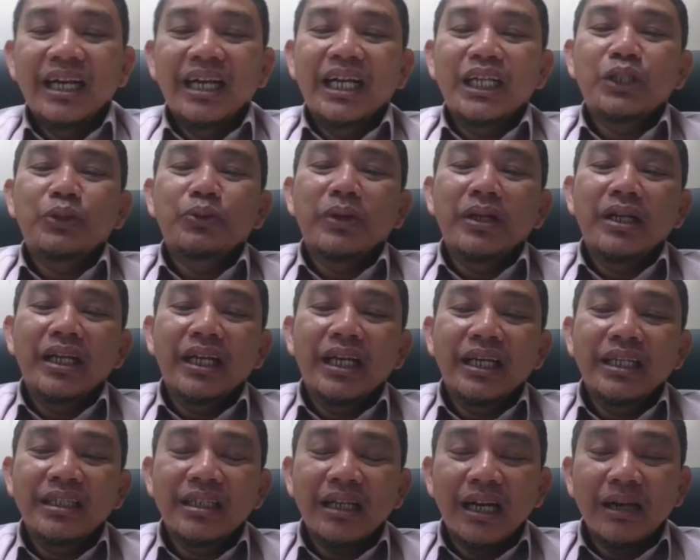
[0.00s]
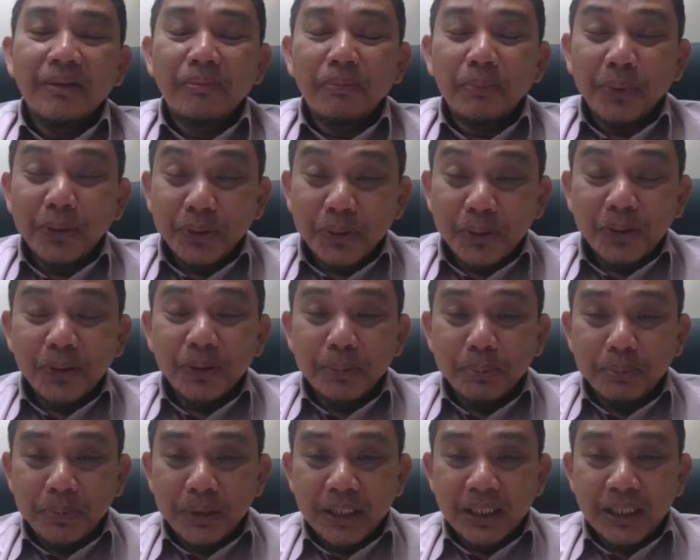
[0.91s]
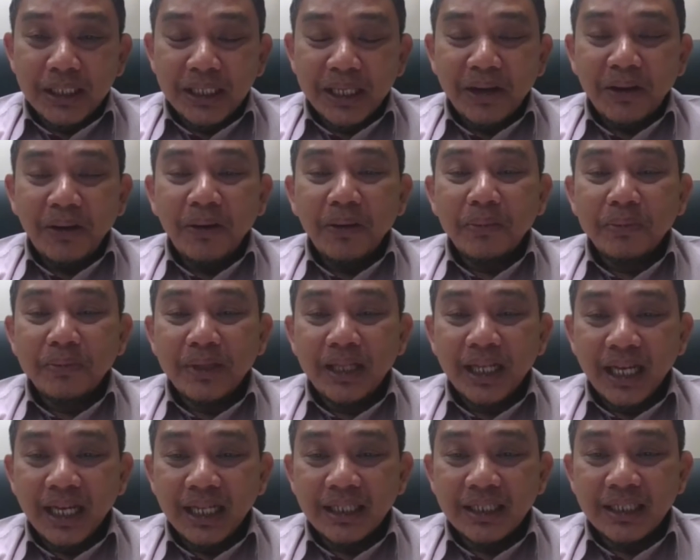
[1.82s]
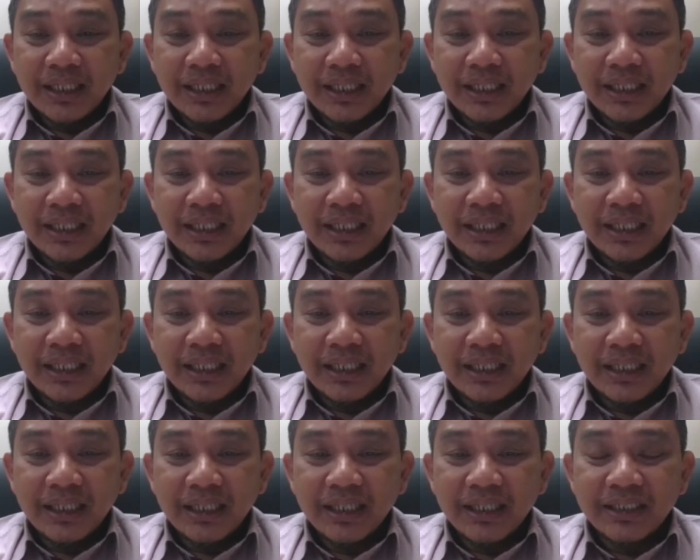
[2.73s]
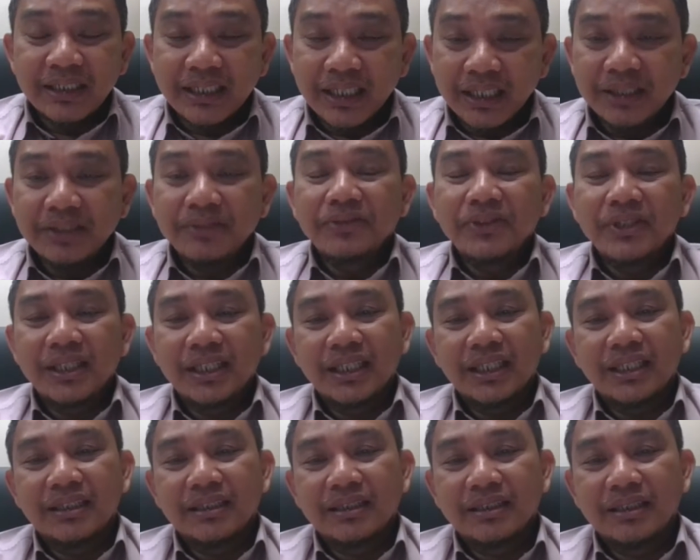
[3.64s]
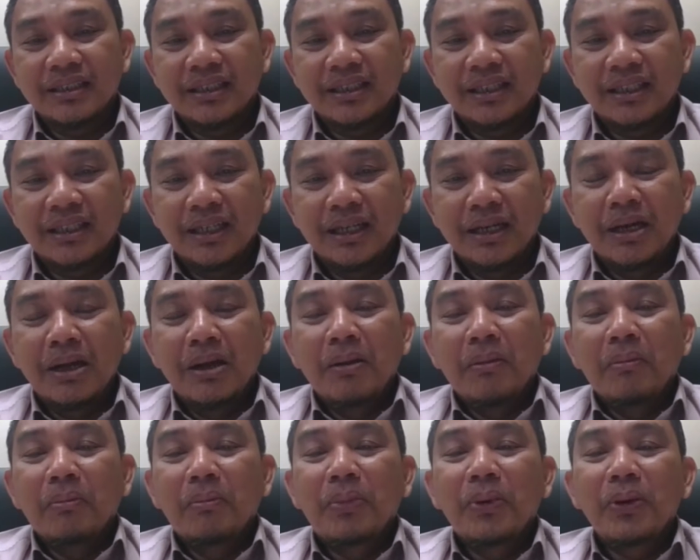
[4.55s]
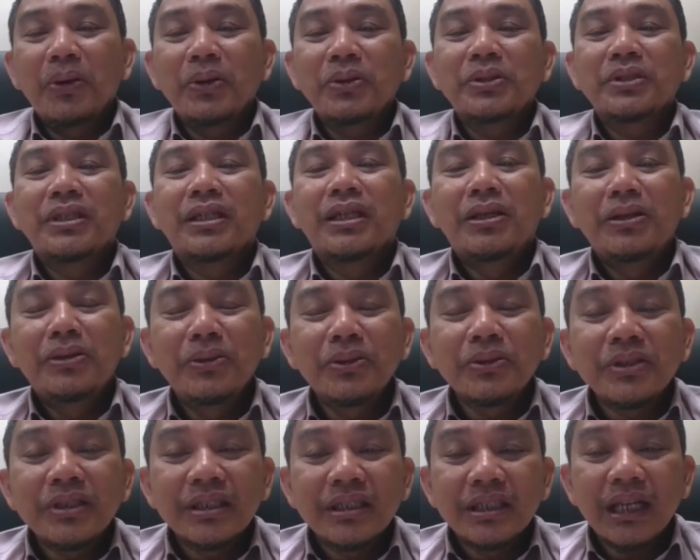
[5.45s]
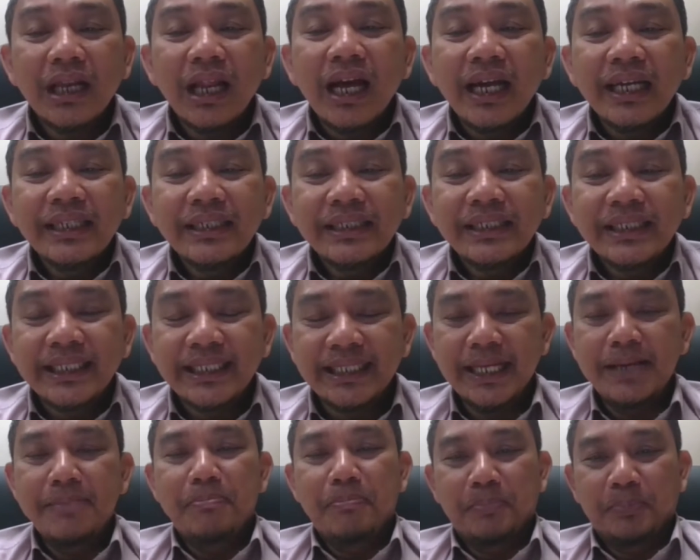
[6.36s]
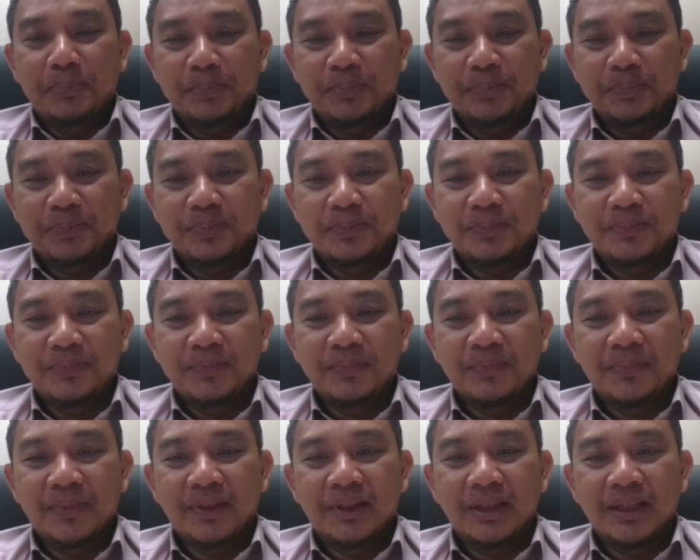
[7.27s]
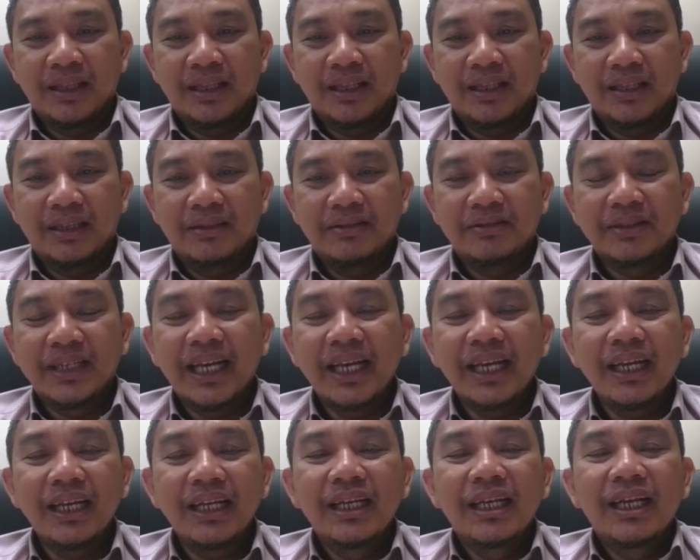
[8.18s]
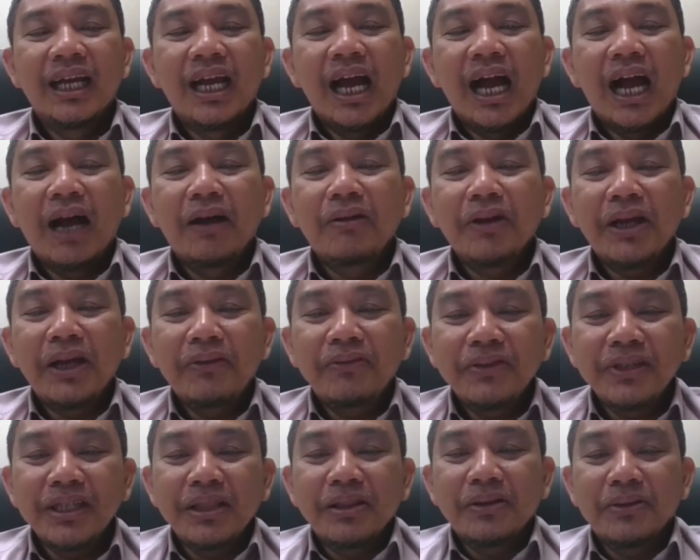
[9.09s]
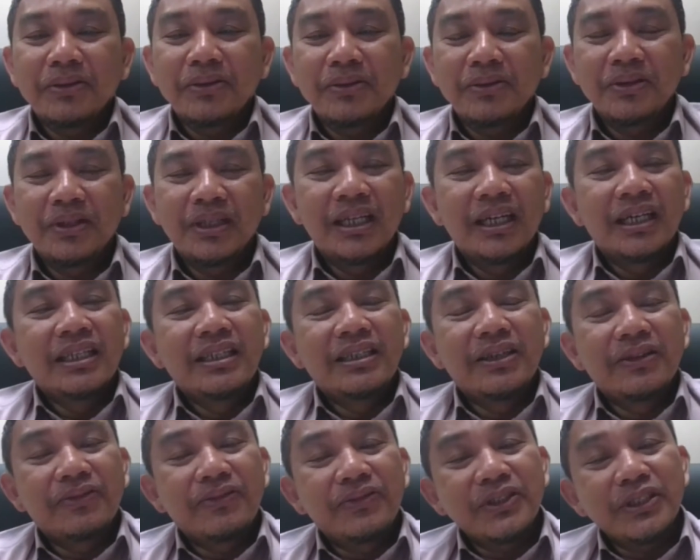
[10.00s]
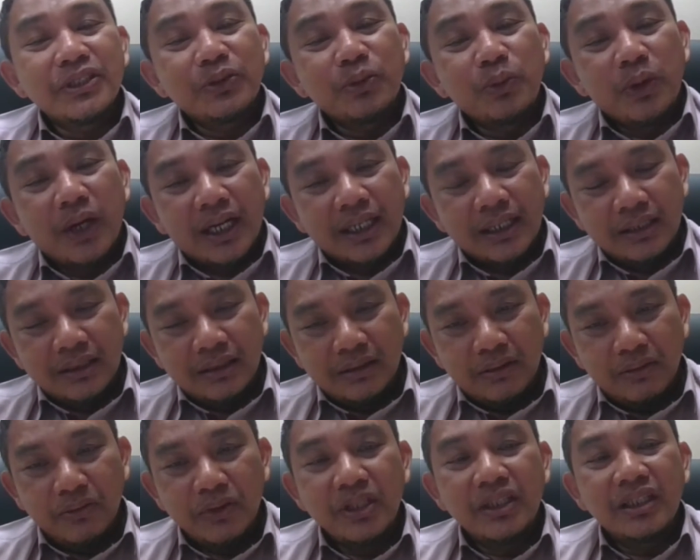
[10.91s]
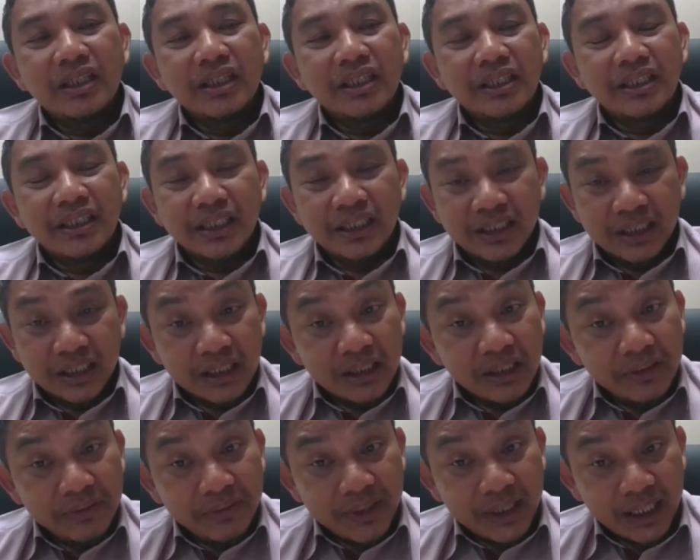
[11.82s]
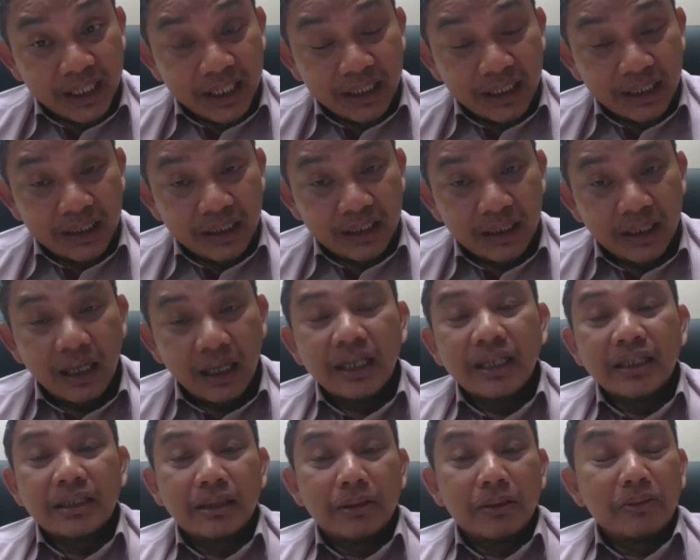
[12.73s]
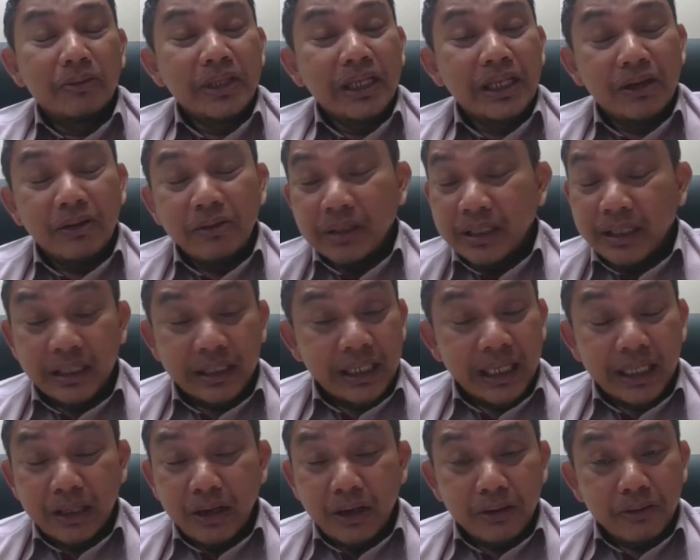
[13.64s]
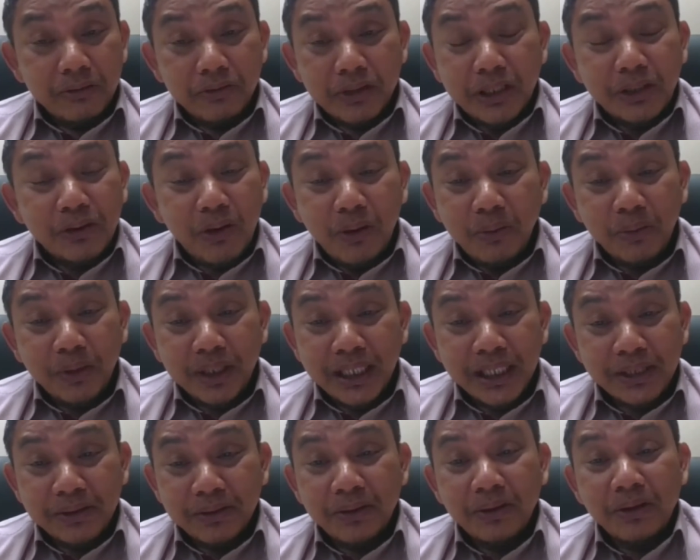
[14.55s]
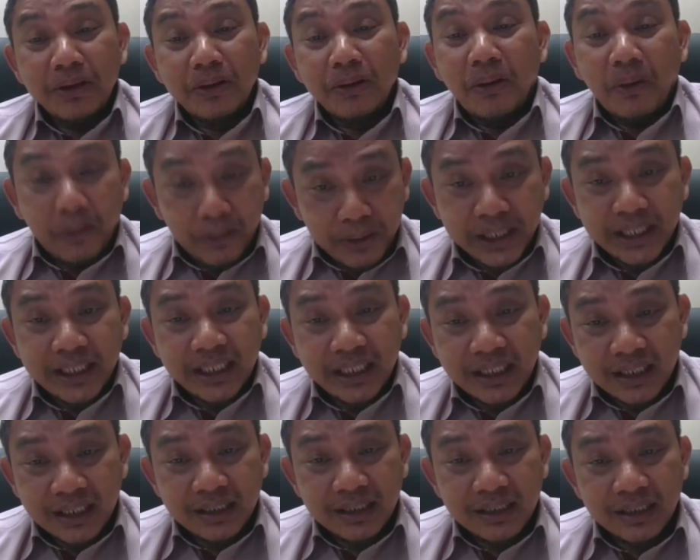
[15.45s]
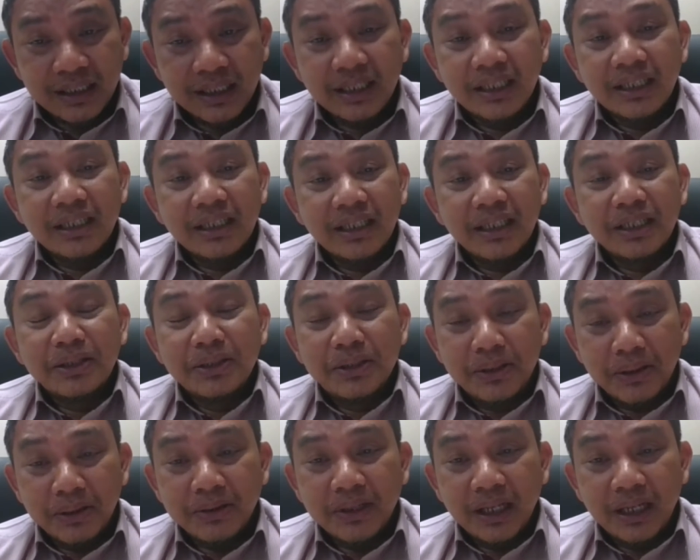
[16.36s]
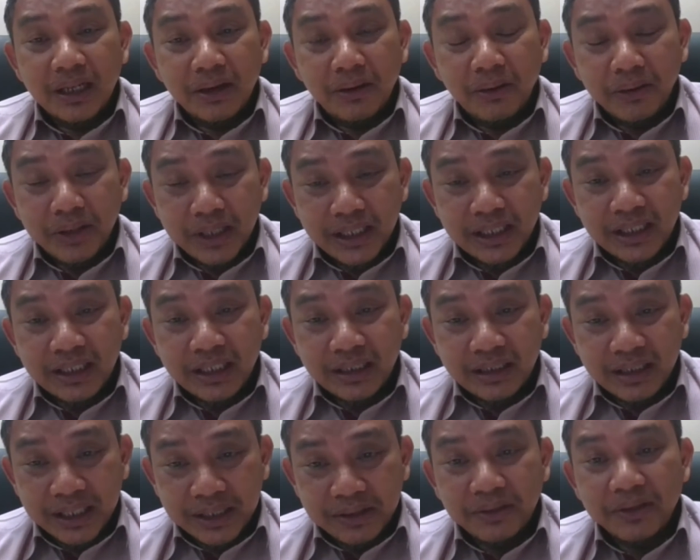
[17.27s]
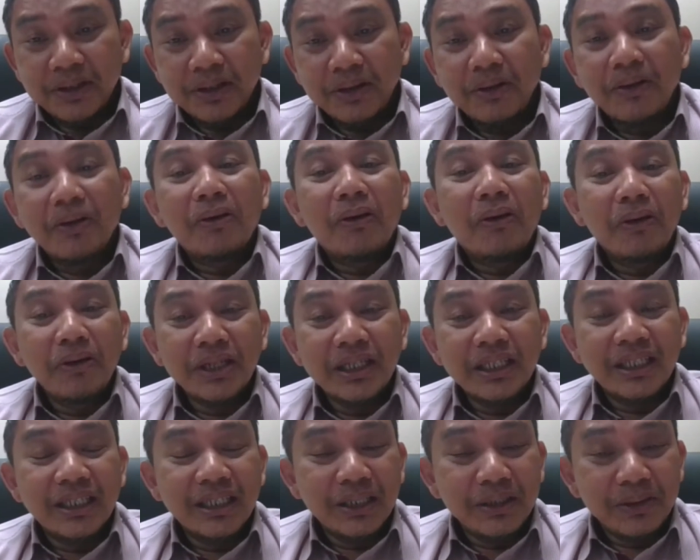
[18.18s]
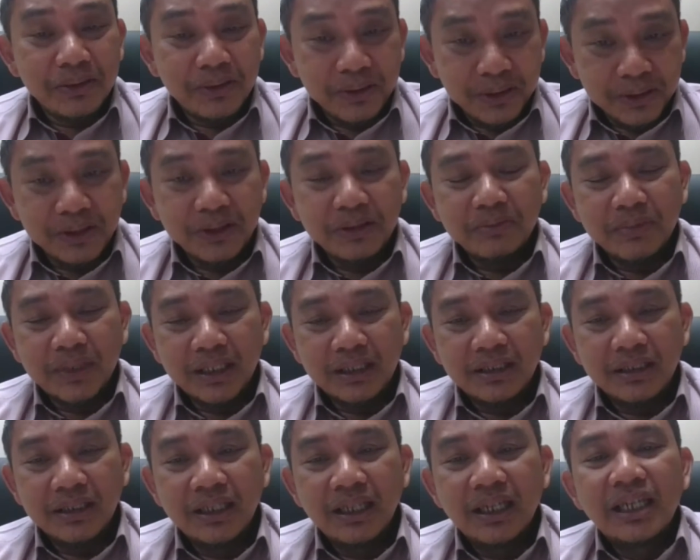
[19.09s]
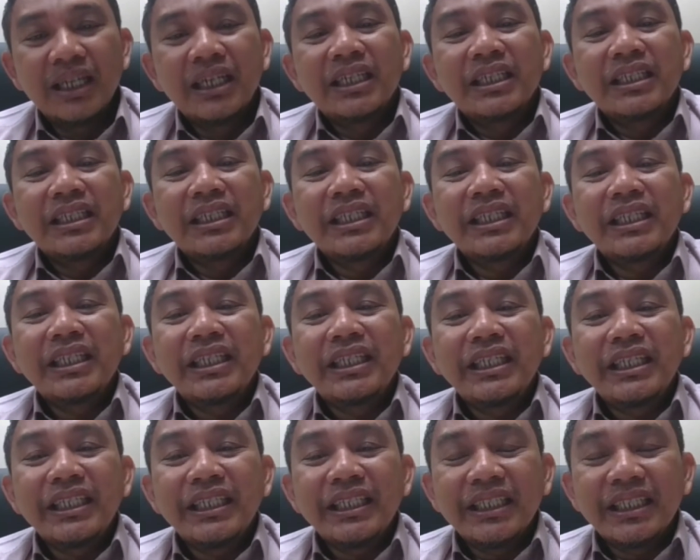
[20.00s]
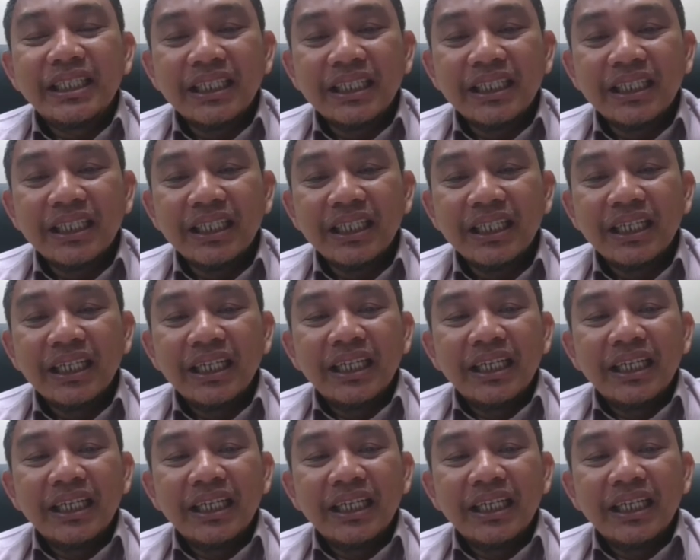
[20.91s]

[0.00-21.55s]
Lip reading: as well as a photocopy of that certificate. Both looks like the same. Okay. However, though, the first one, which is the certificate, that we normally call original record or original document, is the